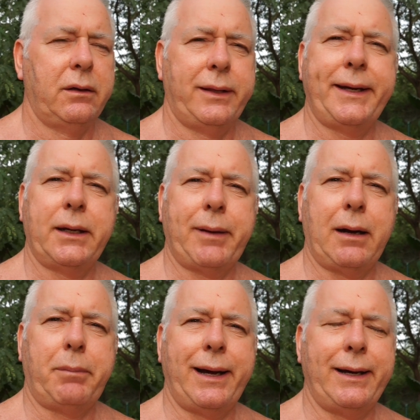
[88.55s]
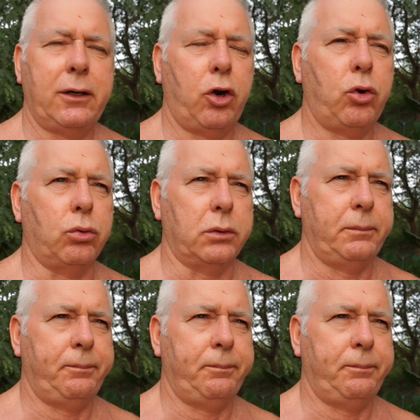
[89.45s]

thinking about buying gold.